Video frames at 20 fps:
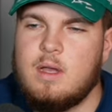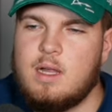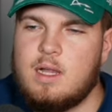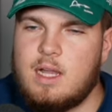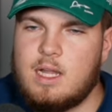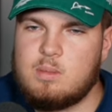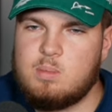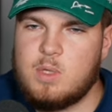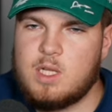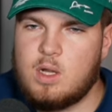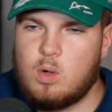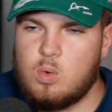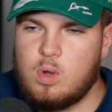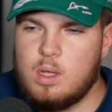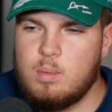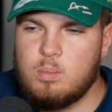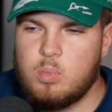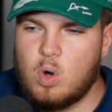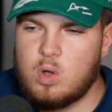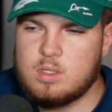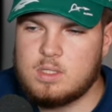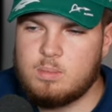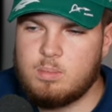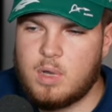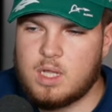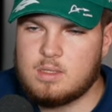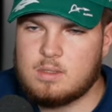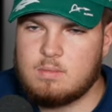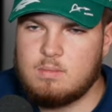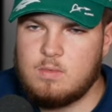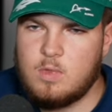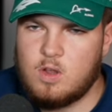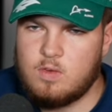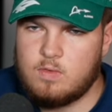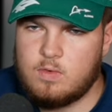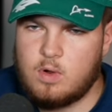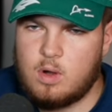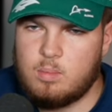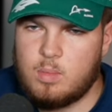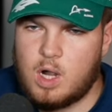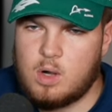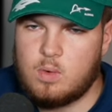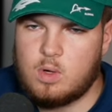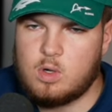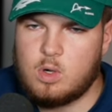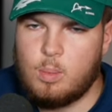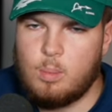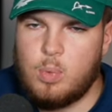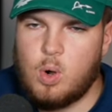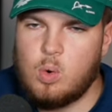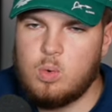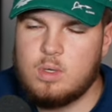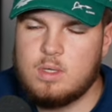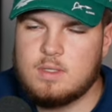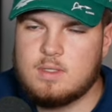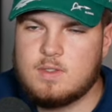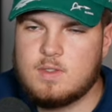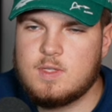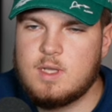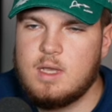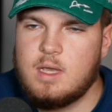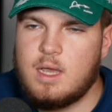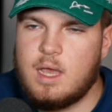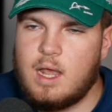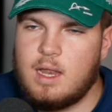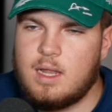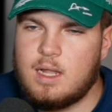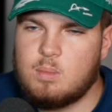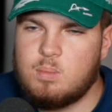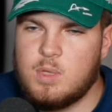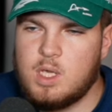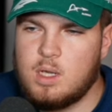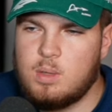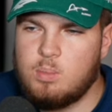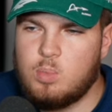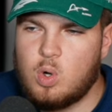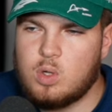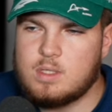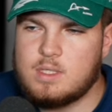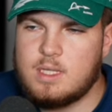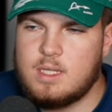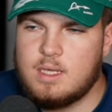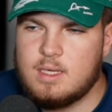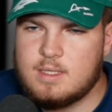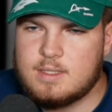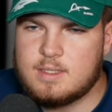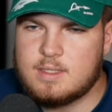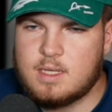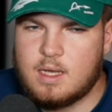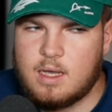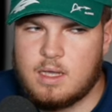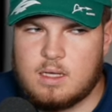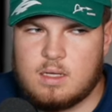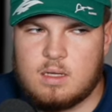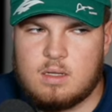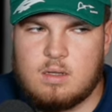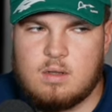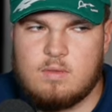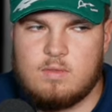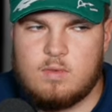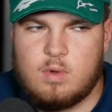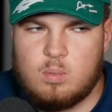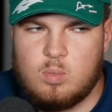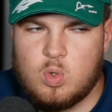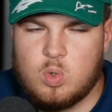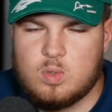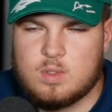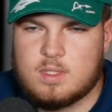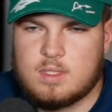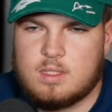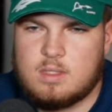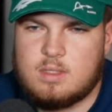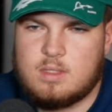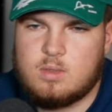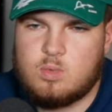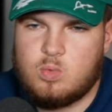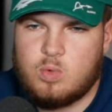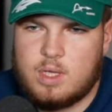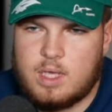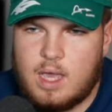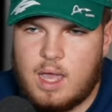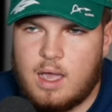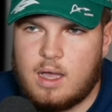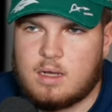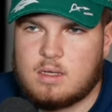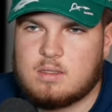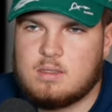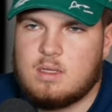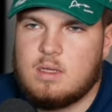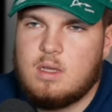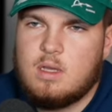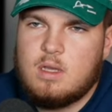Let me now import the button from our components, and let me import the X icon from Lucid React.